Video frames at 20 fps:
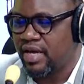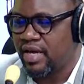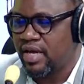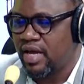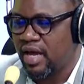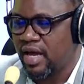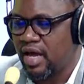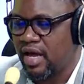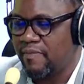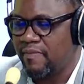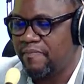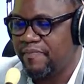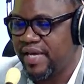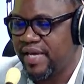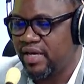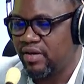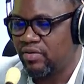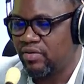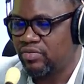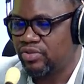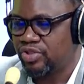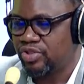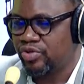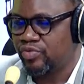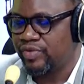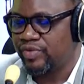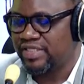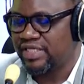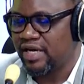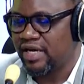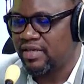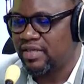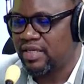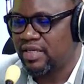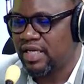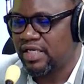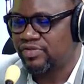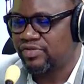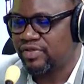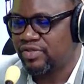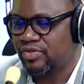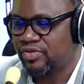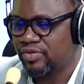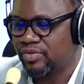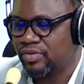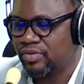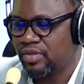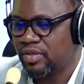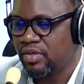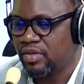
a bill to return the country to